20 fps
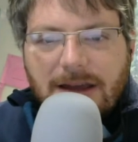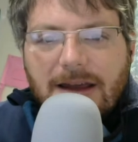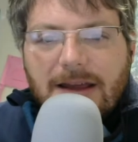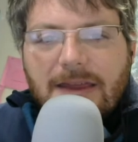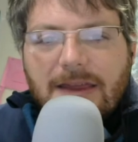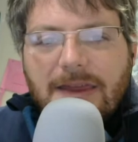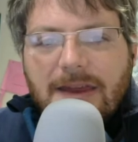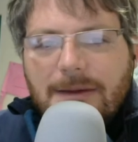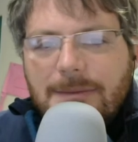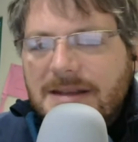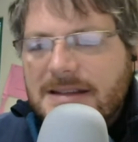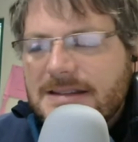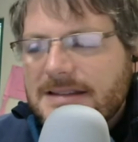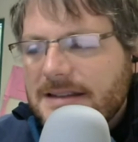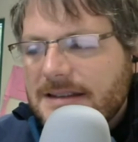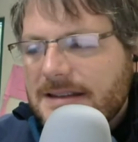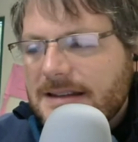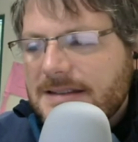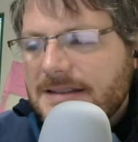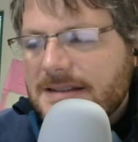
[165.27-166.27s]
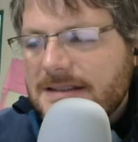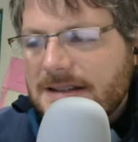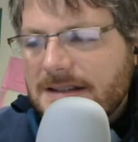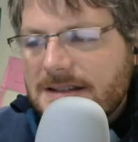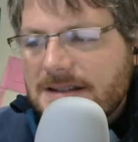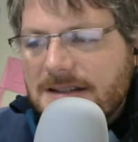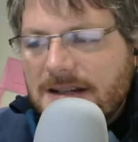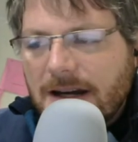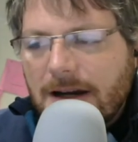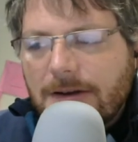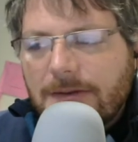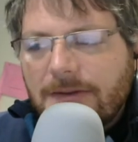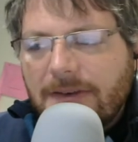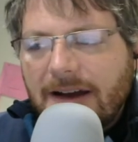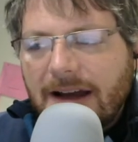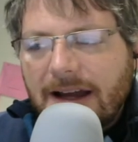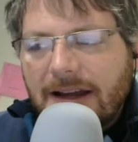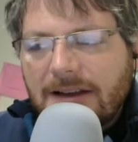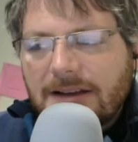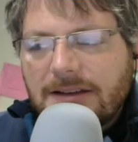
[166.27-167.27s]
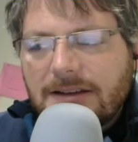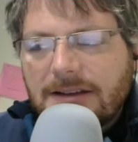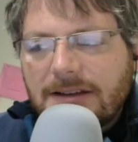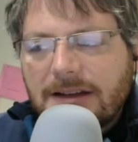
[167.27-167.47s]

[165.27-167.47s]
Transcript: That means that this is a shared file.